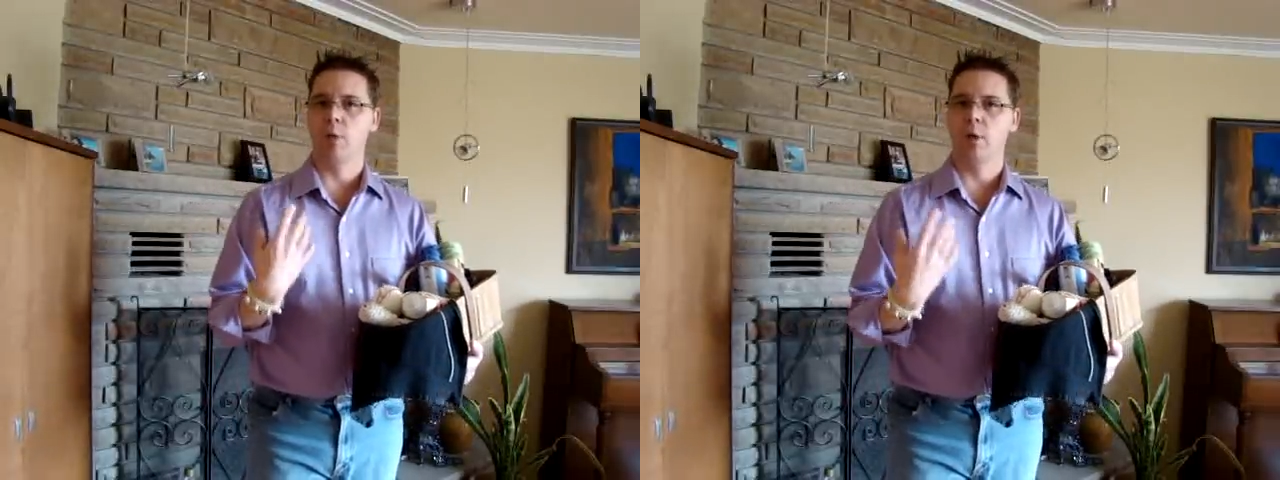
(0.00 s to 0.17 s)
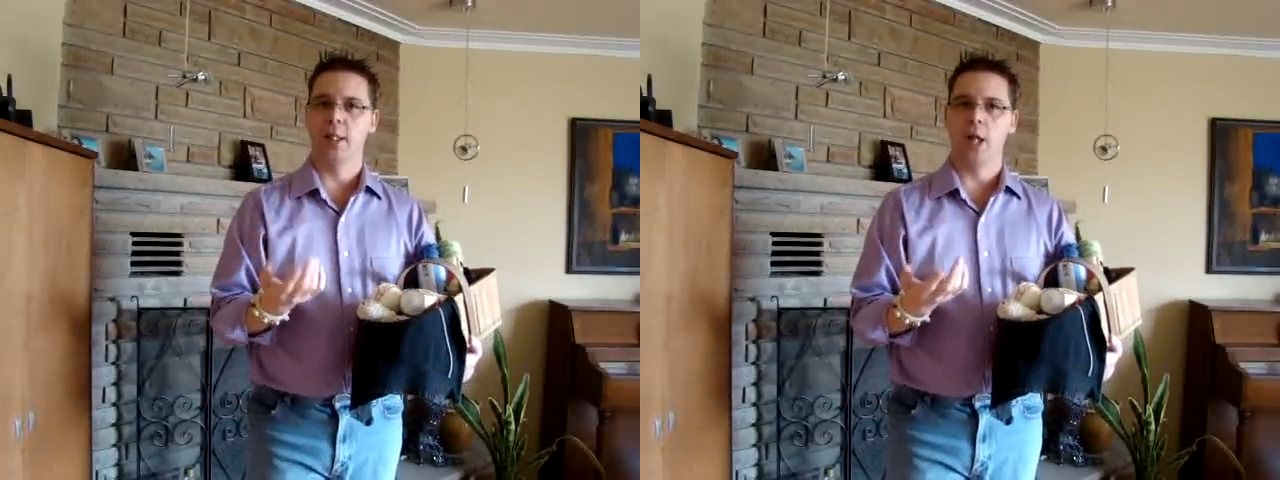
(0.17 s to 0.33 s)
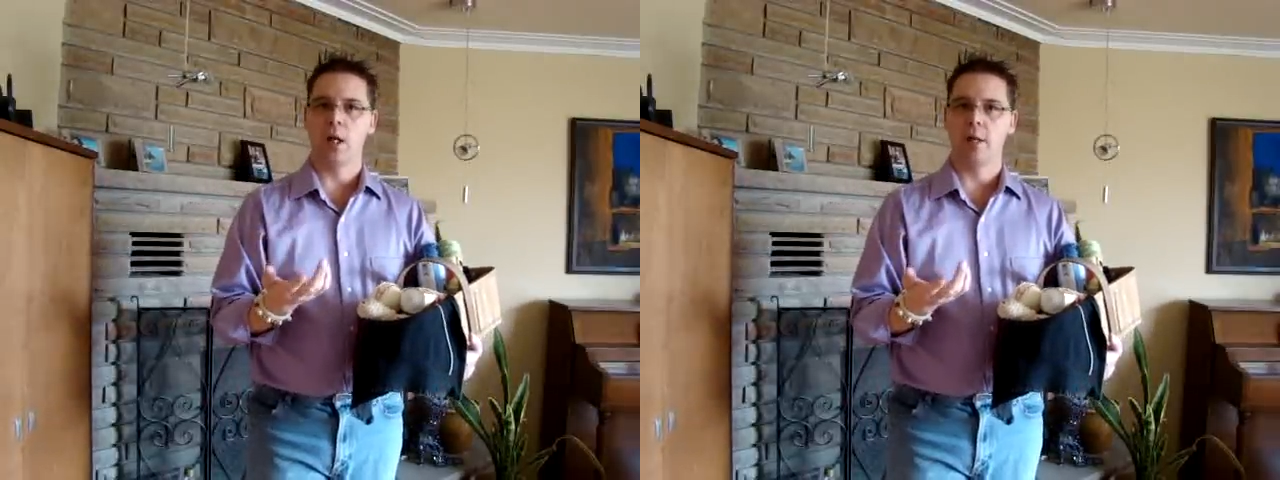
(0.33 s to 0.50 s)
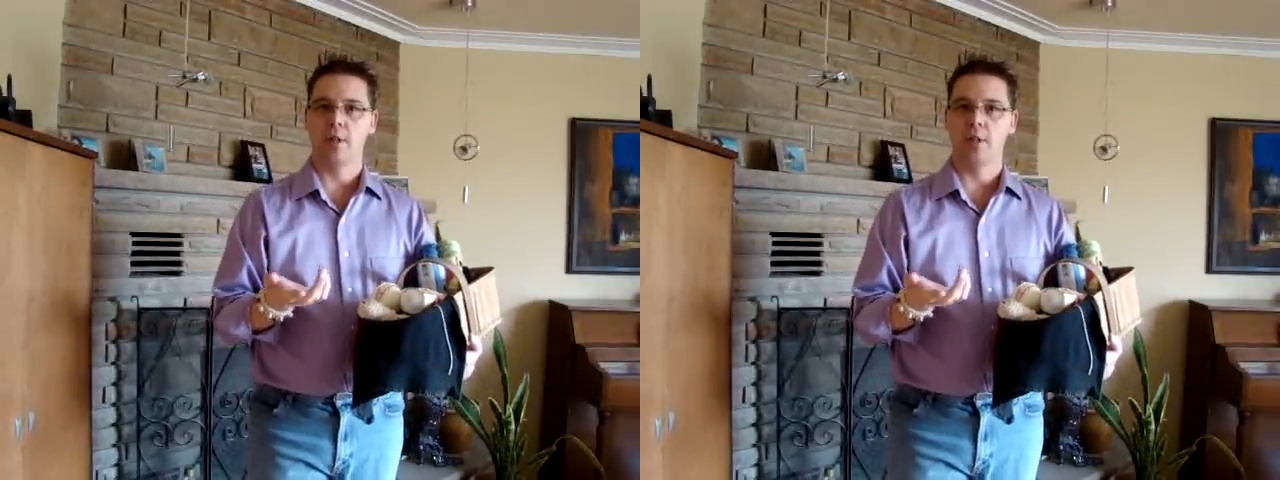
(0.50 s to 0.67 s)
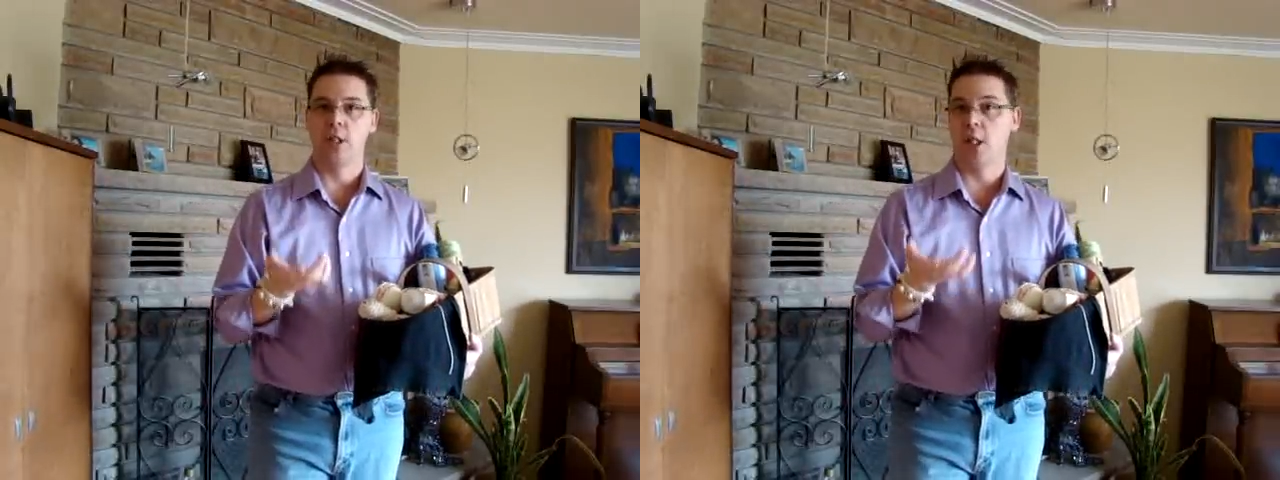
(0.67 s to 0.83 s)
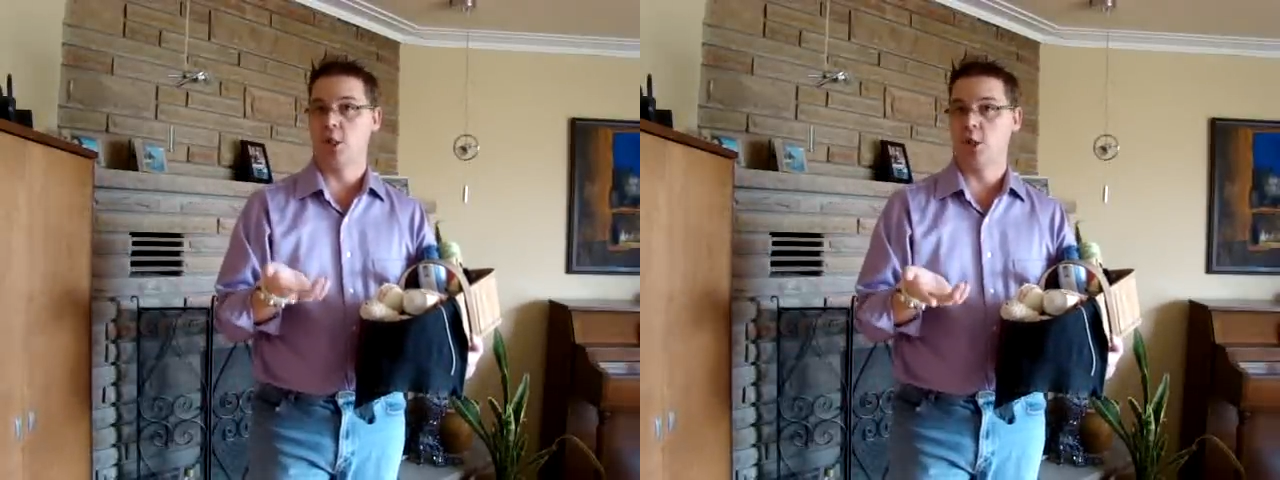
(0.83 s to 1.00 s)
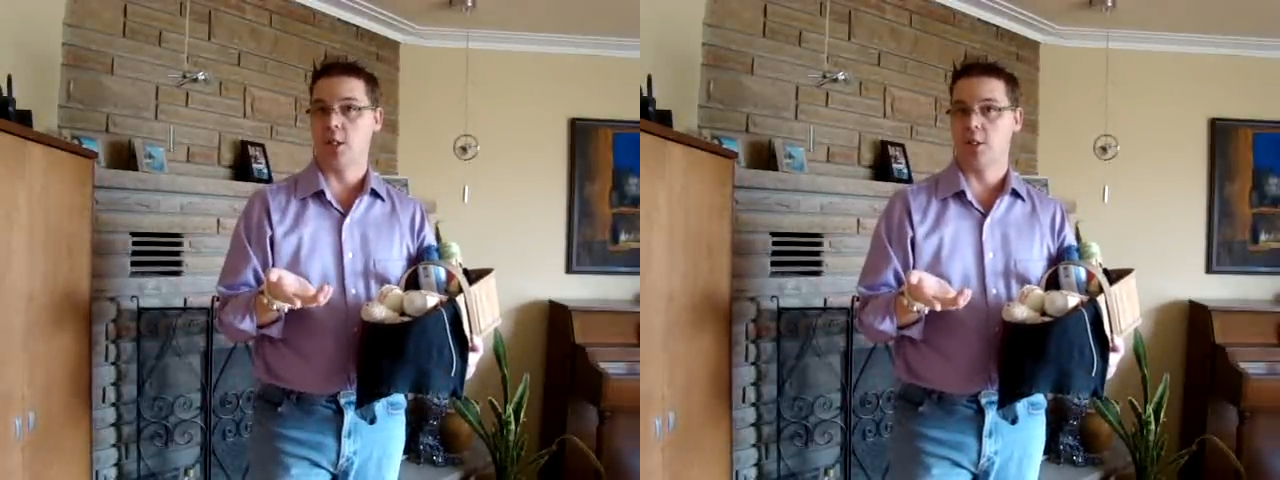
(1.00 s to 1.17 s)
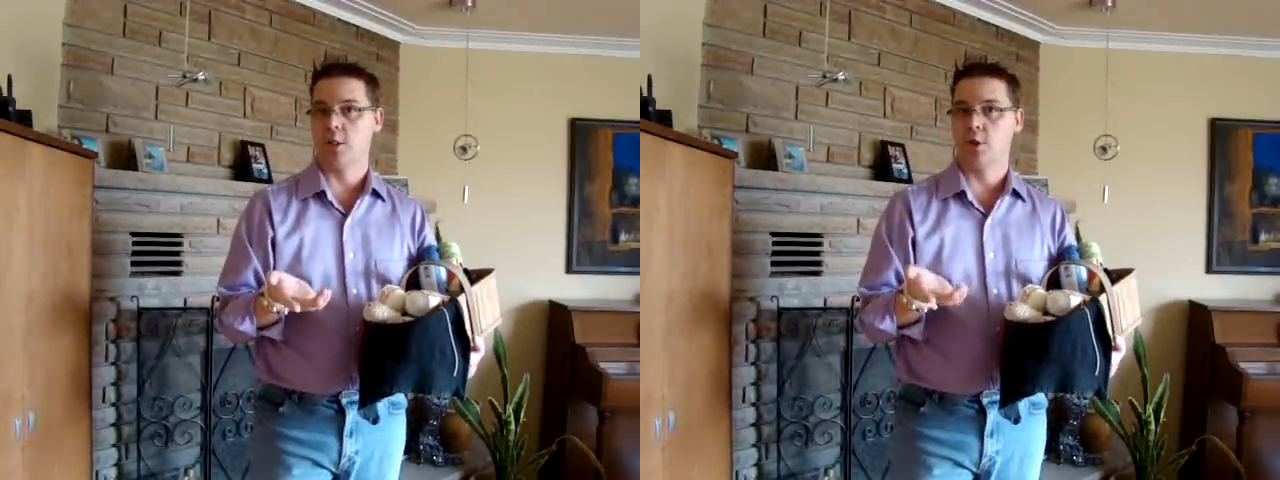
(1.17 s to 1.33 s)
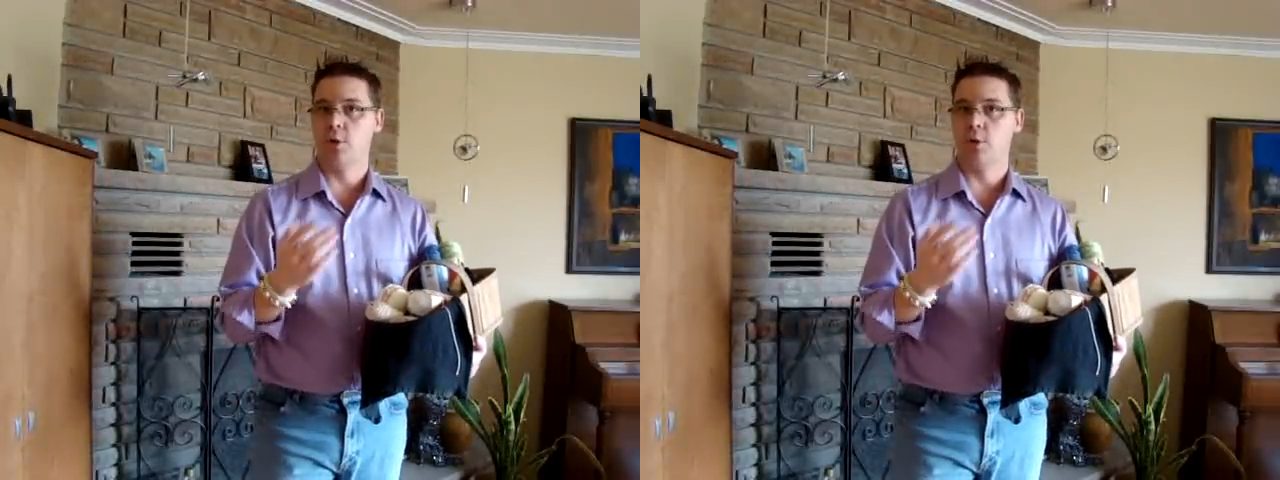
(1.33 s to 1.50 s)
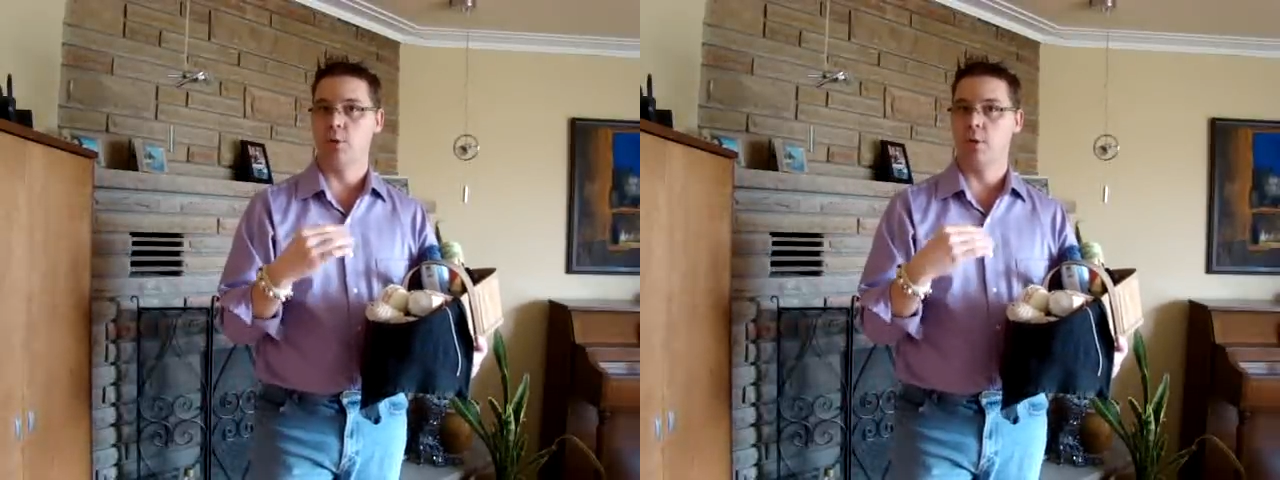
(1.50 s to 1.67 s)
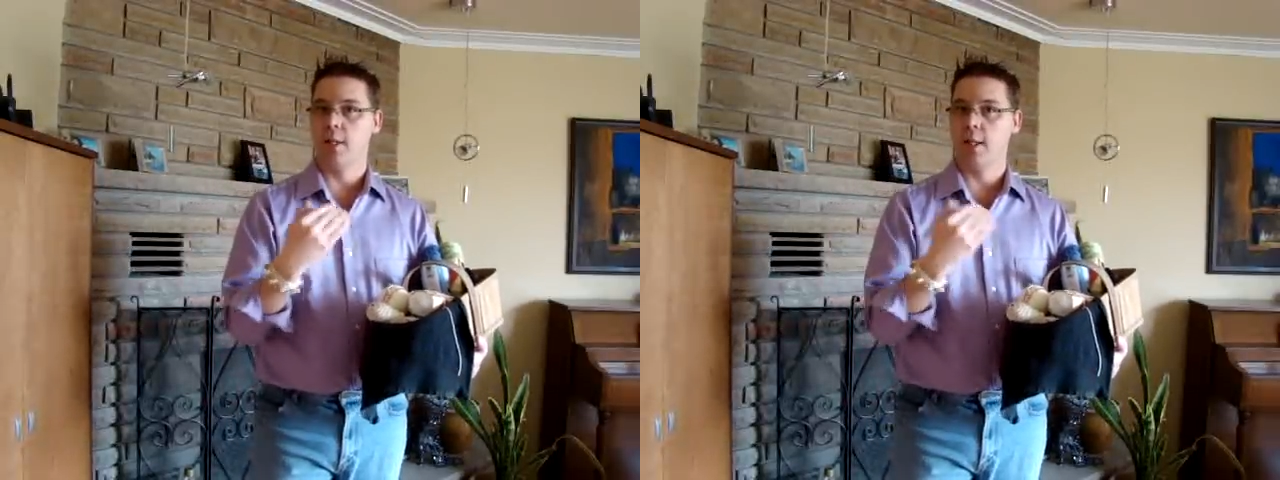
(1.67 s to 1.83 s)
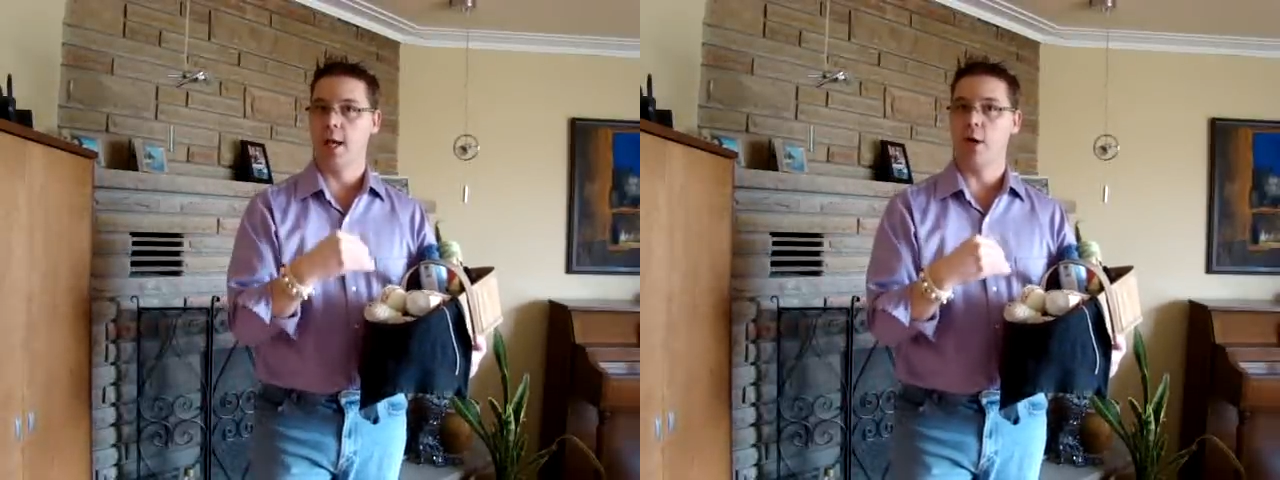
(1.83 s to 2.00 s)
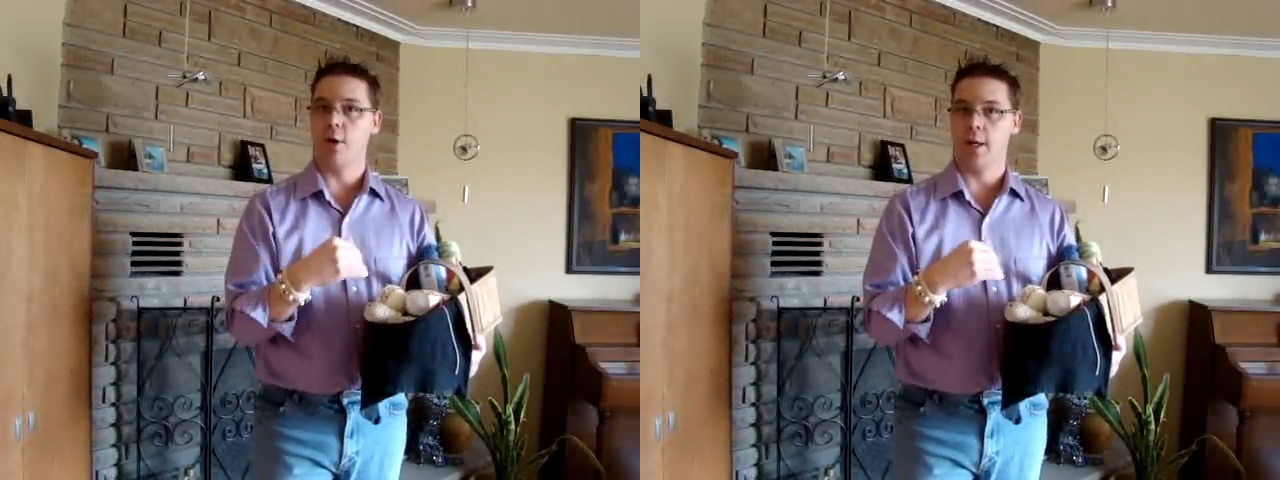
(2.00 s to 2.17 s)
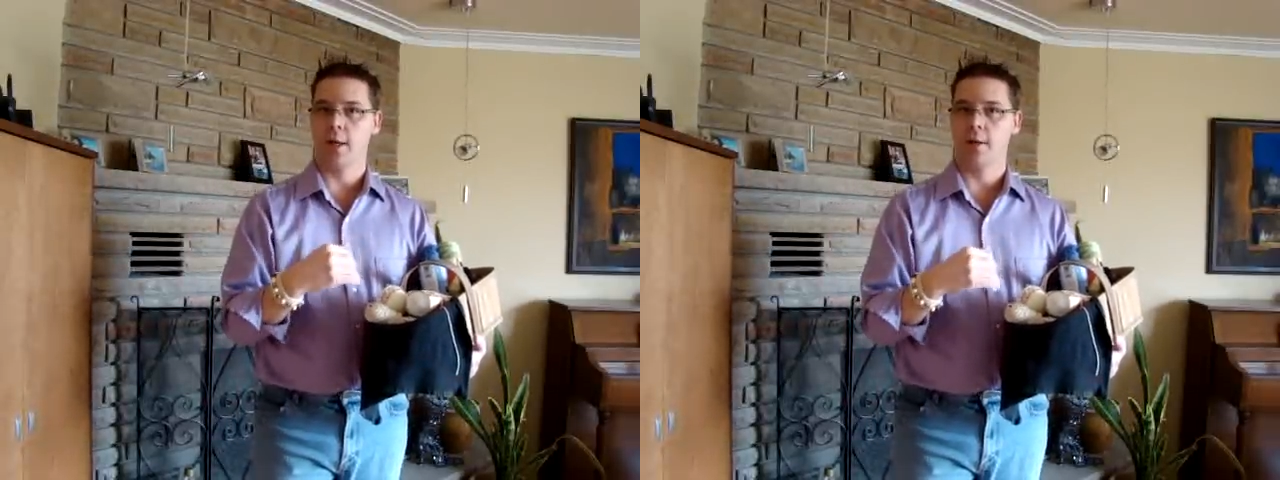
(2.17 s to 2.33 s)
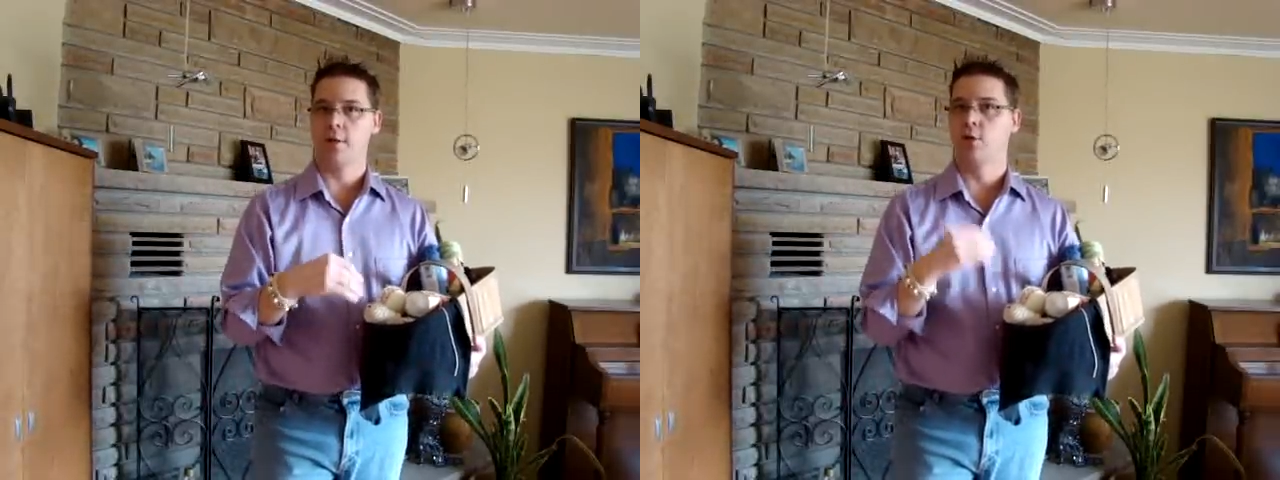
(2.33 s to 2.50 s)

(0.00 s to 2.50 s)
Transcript: really kind of indigenous to the area,